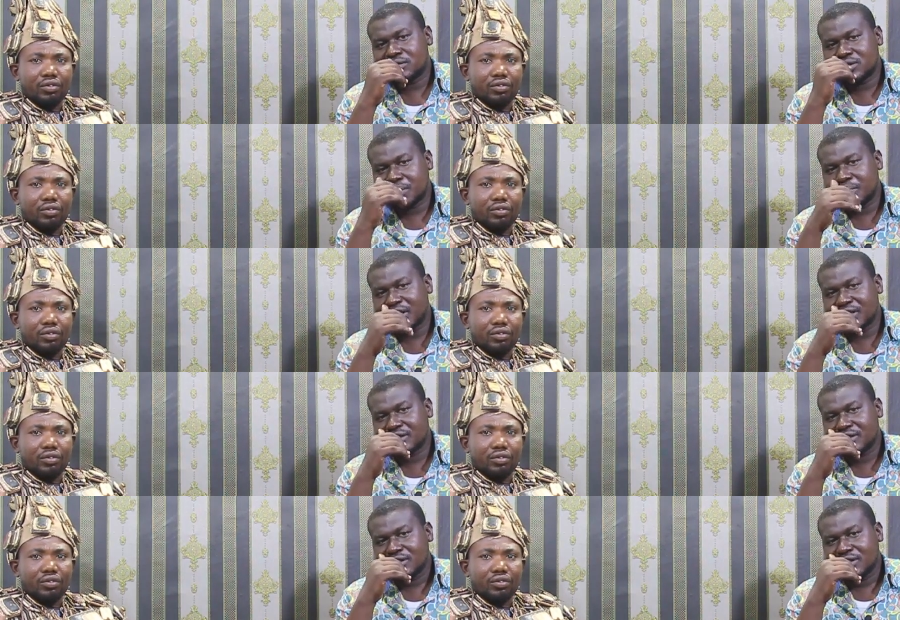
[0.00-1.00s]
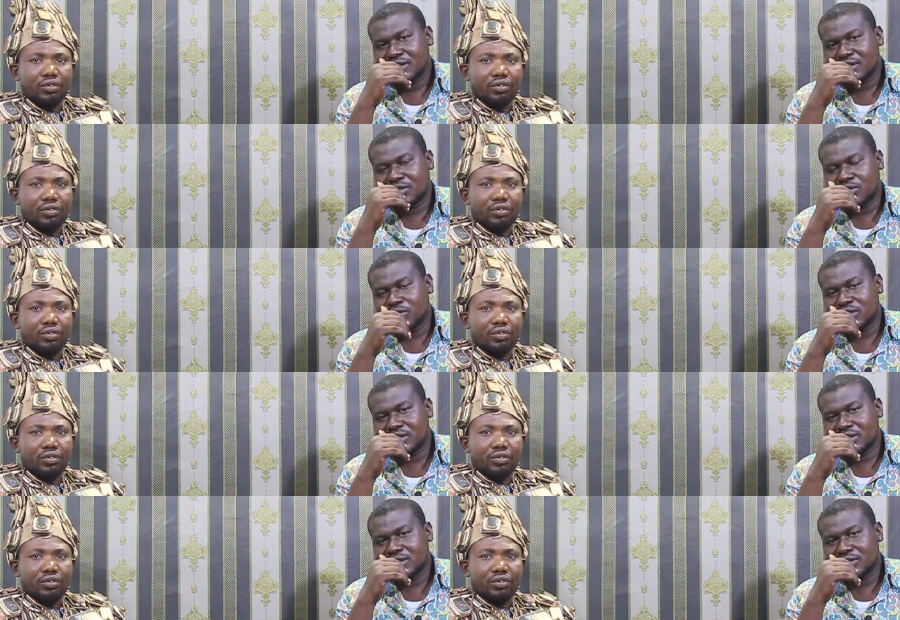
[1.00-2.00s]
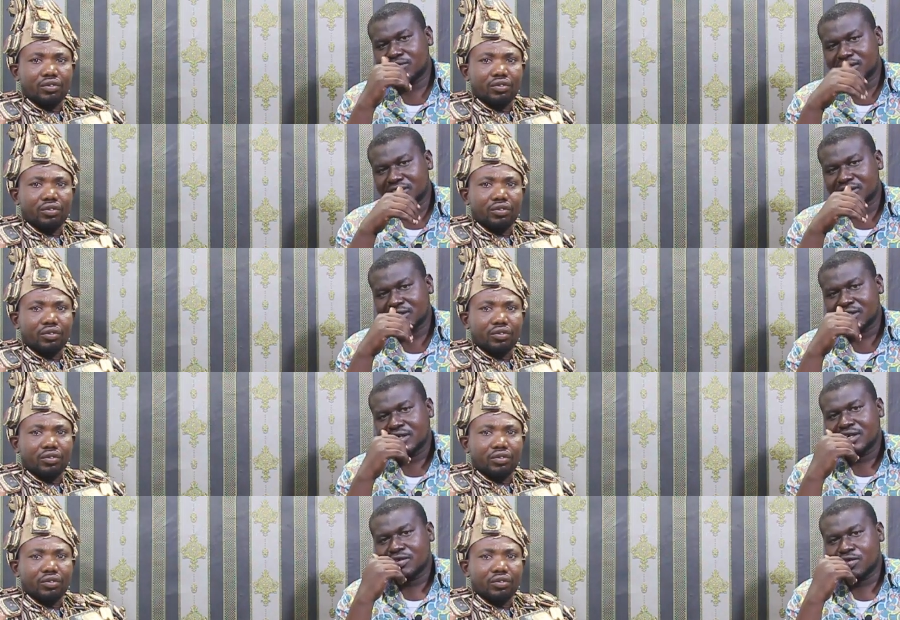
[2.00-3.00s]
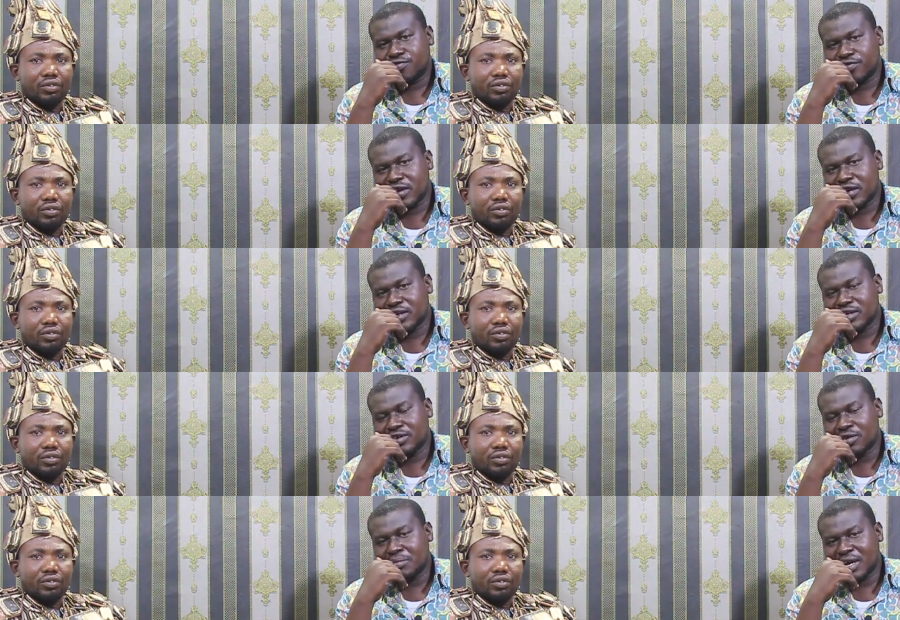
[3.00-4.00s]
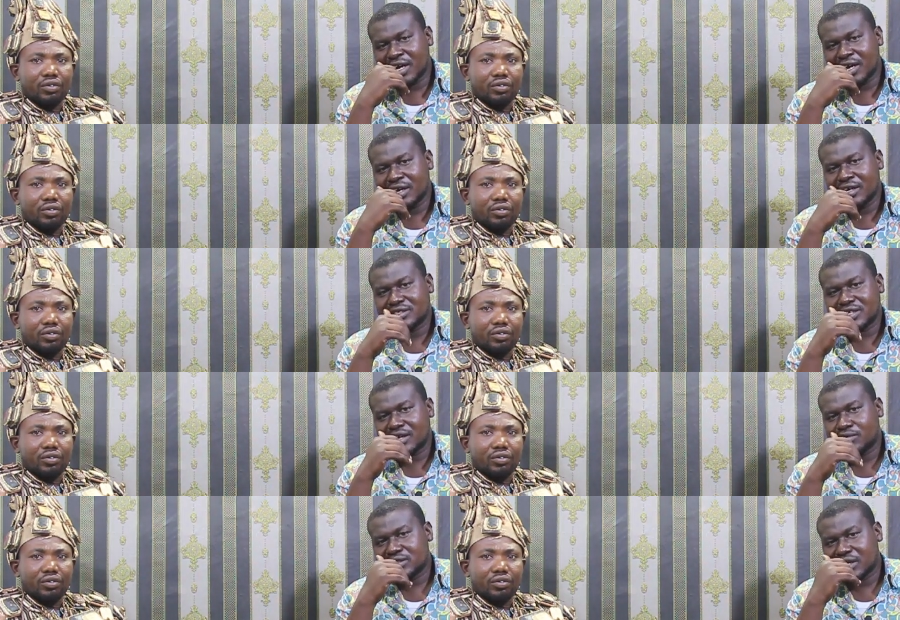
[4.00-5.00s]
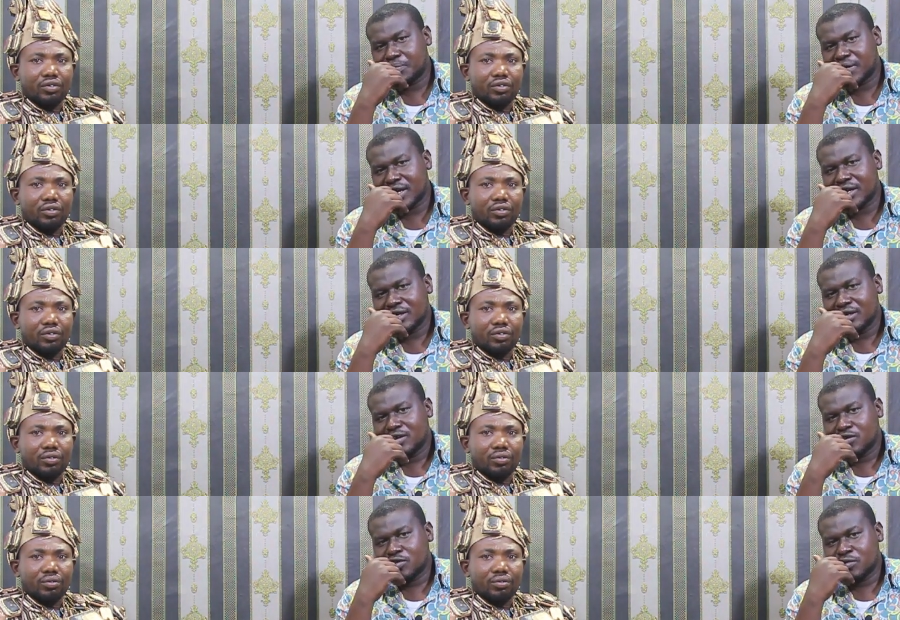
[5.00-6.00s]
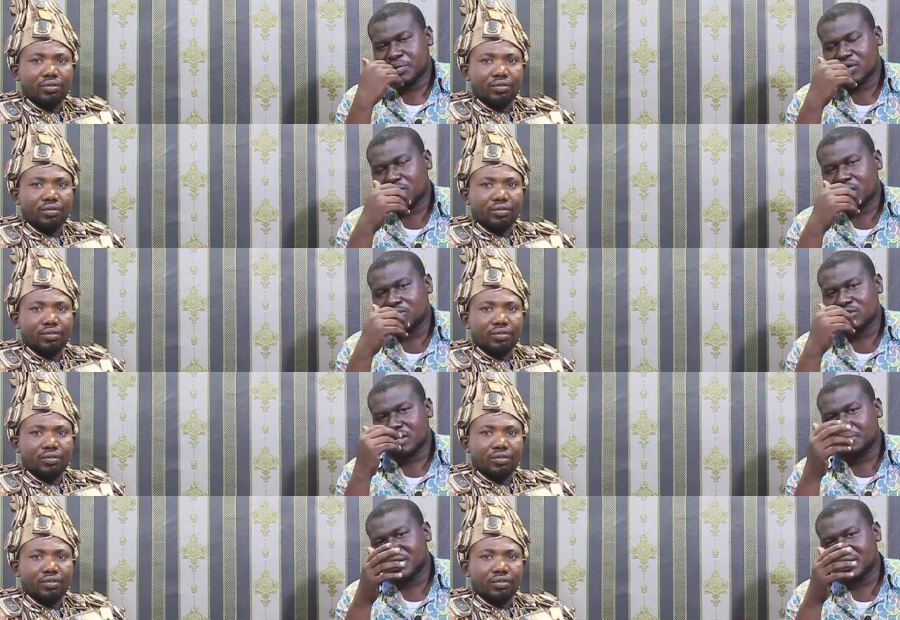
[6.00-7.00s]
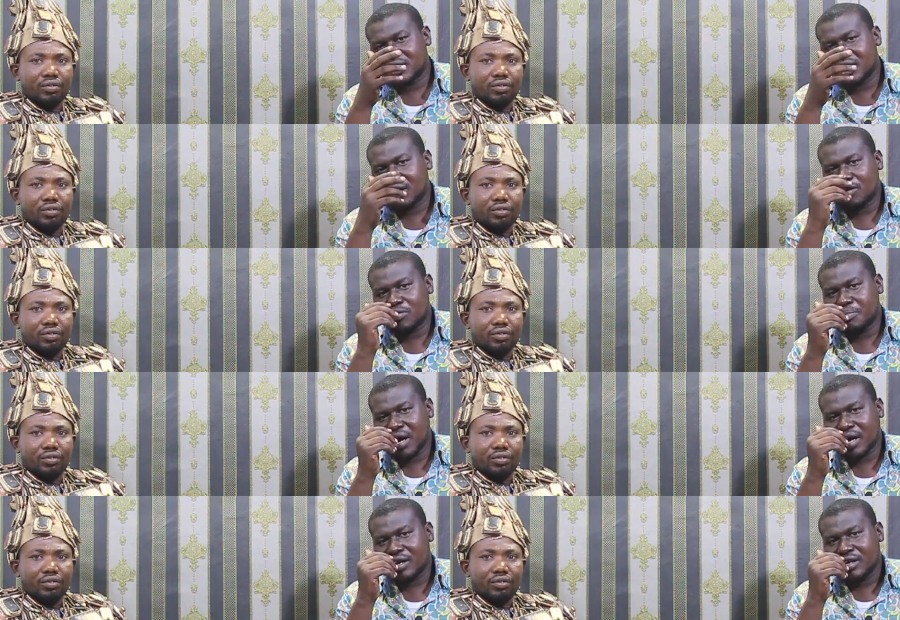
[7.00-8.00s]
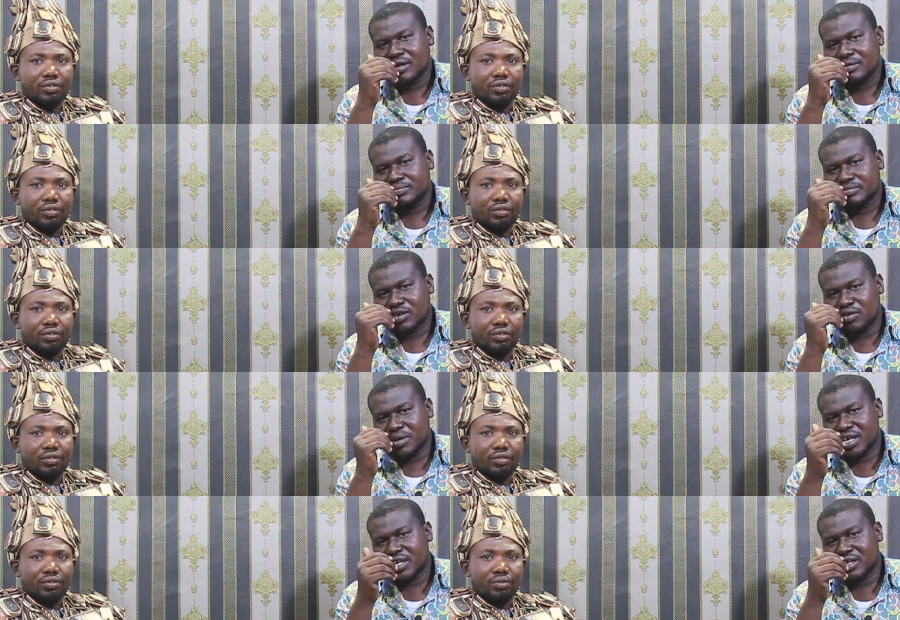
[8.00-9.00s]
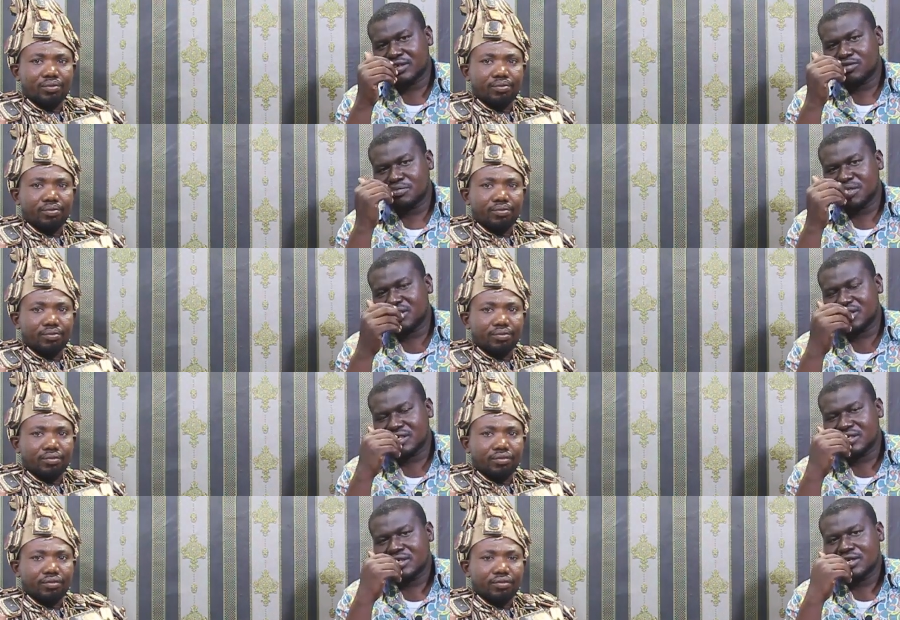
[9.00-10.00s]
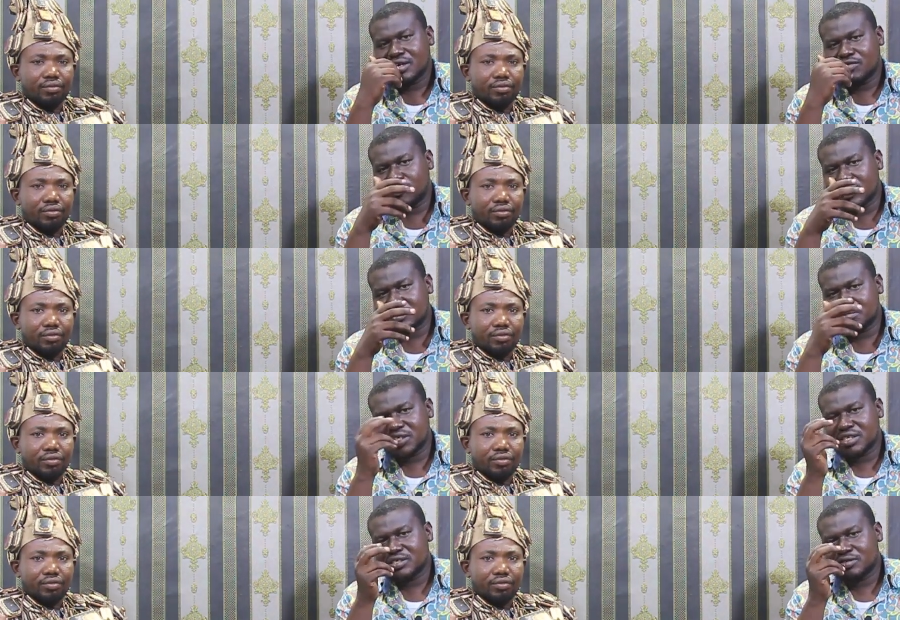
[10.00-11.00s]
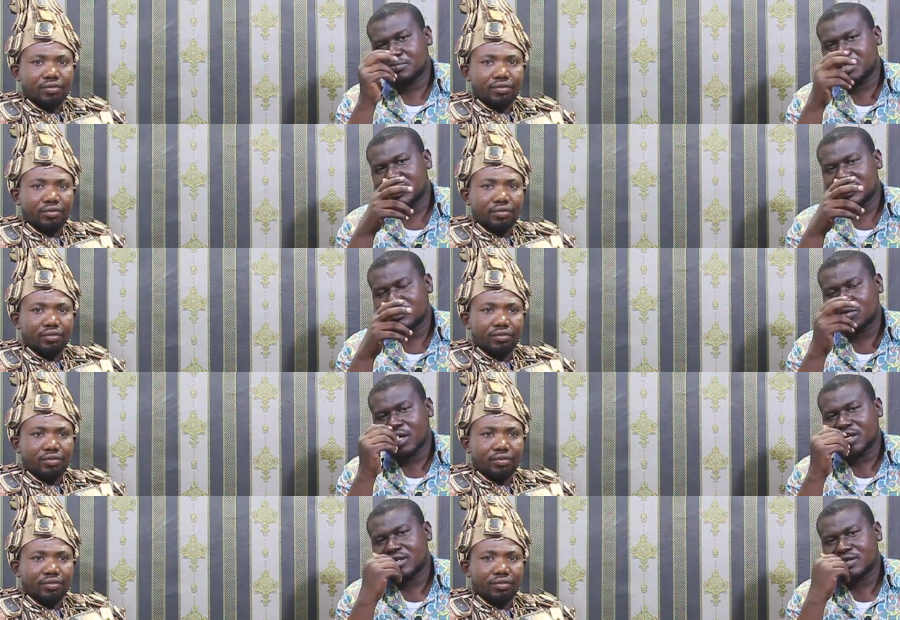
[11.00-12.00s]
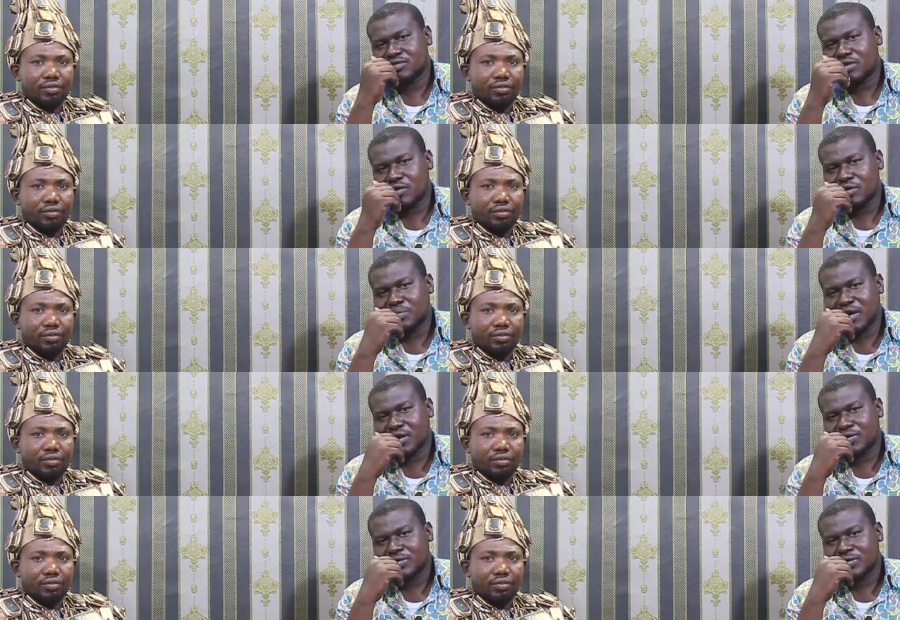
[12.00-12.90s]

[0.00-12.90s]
Speaker 1: Tamale northern region of Frena and no mana as I was applying upper crowd message or bar or bed ubiti voice message ubiti no either no reply